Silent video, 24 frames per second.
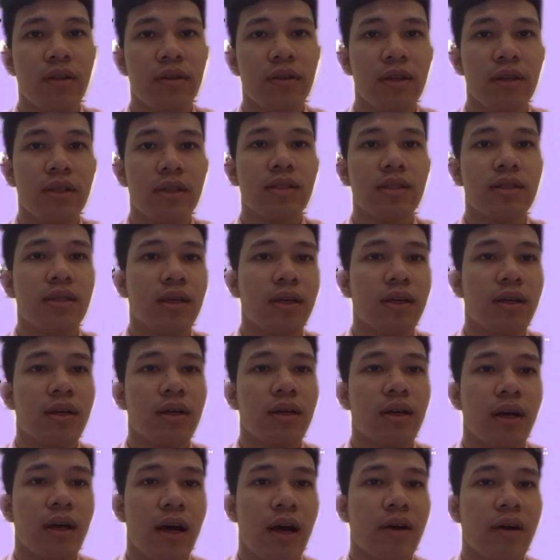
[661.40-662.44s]
is
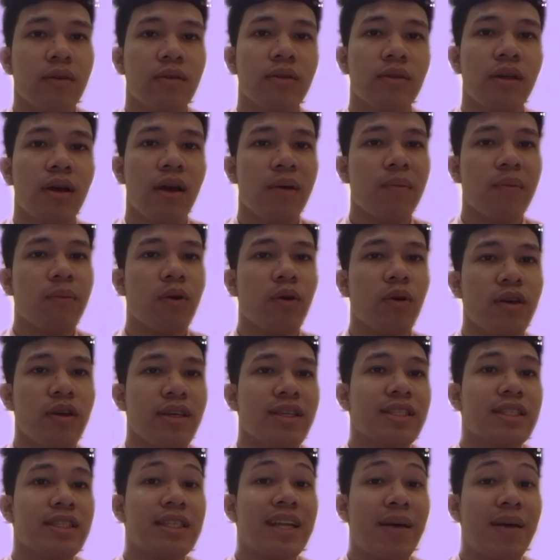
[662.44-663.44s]
how the employees